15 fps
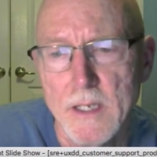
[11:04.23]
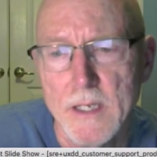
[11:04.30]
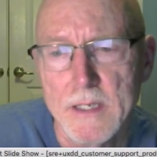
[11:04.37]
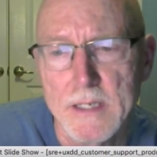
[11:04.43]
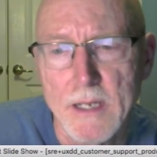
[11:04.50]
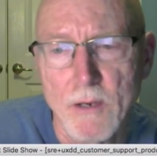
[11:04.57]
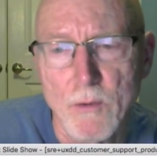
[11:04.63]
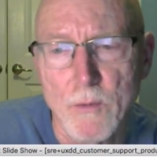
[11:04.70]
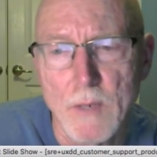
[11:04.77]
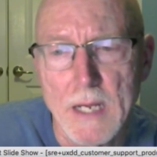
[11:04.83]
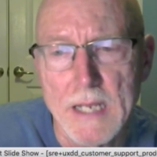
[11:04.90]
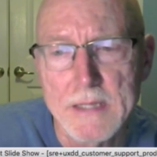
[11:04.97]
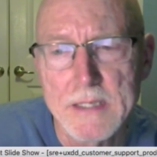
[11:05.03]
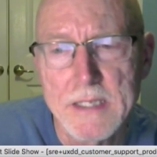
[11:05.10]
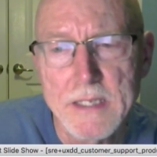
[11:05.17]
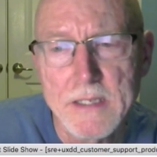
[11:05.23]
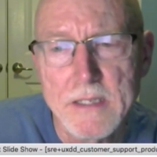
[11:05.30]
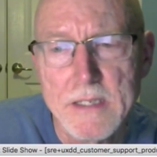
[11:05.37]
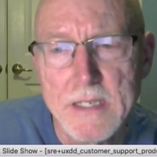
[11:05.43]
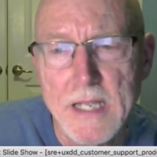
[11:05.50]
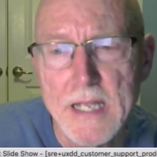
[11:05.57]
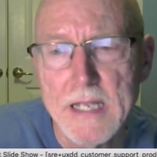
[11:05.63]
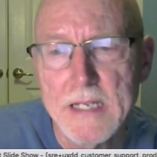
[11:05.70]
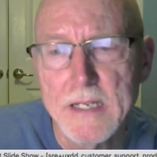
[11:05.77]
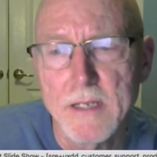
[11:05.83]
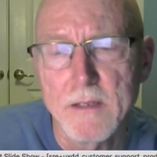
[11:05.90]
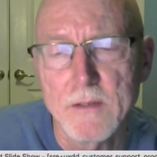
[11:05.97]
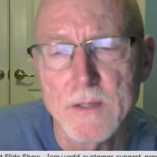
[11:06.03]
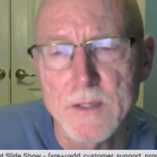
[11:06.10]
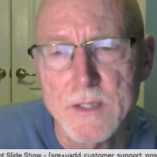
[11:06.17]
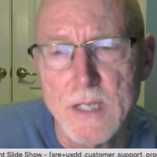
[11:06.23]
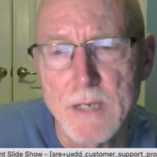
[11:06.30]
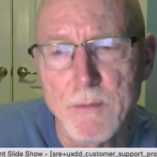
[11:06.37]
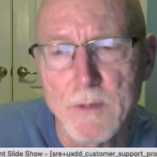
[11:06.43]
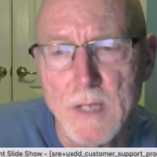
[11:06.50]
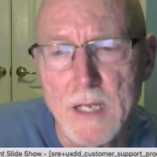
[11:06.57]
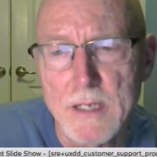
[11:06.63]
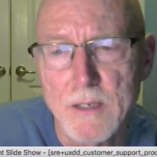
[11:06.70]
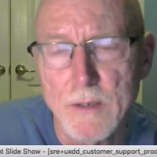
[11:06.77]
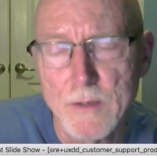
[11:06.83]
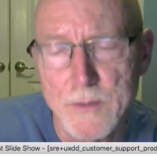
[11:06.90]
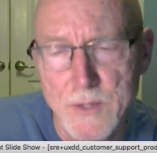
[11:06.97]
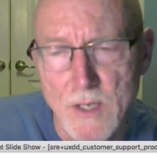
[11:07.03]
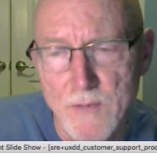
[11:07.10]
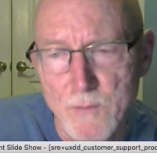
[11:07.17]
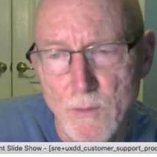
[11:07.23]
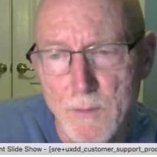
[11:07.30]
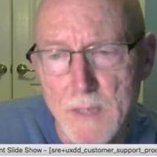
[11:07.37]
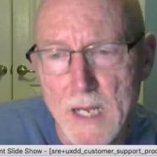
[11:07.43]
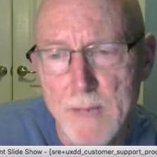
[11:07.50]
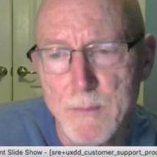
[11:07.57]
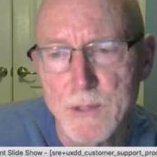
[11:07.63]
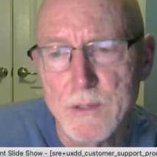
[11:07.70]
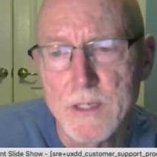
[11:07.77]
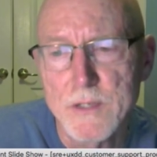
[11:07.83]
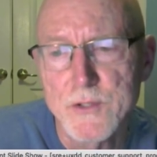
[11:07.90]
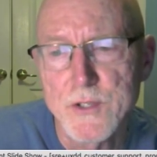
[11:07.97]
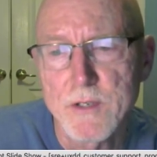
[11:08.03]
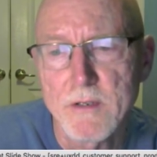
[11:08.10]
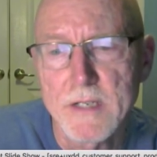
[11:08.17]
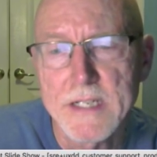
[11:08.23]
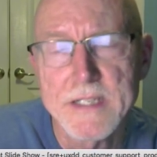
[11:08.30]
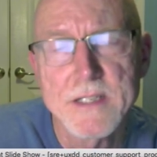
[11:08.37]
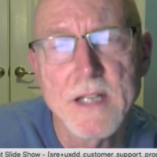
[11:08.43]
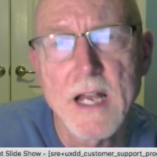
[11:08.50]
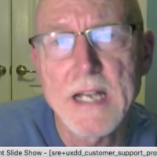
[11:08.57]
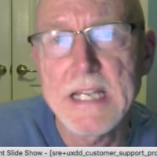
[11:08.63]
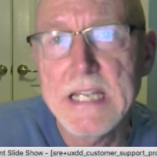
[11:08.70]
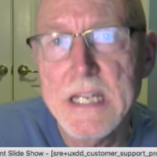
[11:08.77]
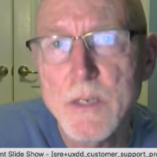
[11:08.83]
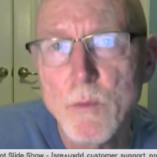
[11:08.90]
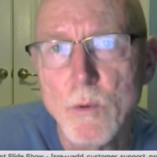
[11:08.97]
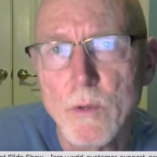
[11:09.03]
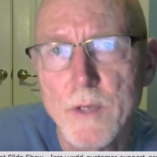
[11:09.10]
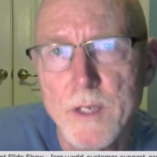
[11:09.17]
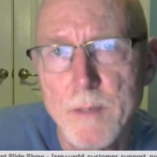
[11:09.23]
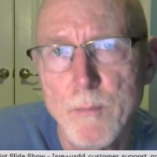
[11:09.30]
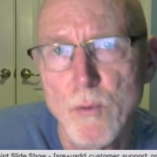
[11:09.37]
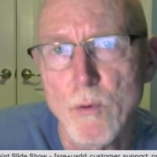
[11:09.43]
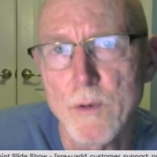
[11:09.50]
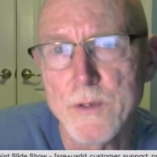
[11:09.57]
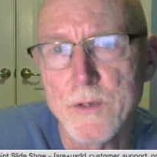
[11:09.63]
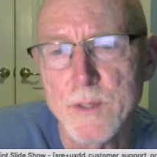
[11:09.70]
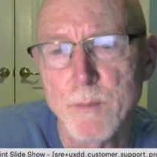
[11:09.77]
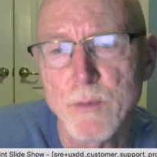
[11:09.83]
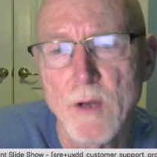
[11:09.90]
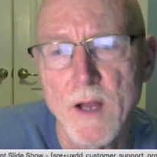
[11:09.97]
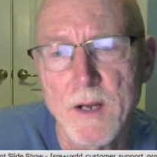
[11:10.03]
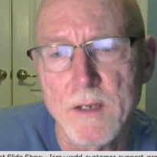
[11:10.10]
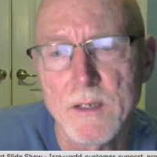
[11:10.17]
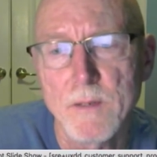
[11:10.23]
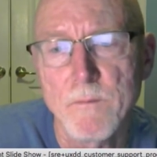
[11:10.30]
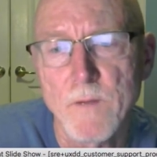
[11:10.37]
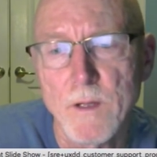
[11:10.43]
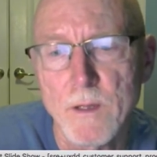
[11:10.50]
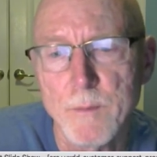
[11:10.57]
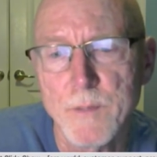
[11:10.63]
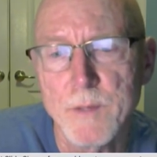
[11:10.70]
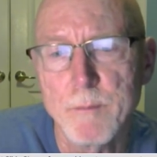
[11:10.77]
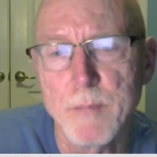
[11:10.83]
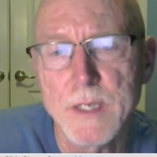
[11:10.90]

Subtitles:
Now, at the end of the day, software reliability engineering is not equal in importance to product development,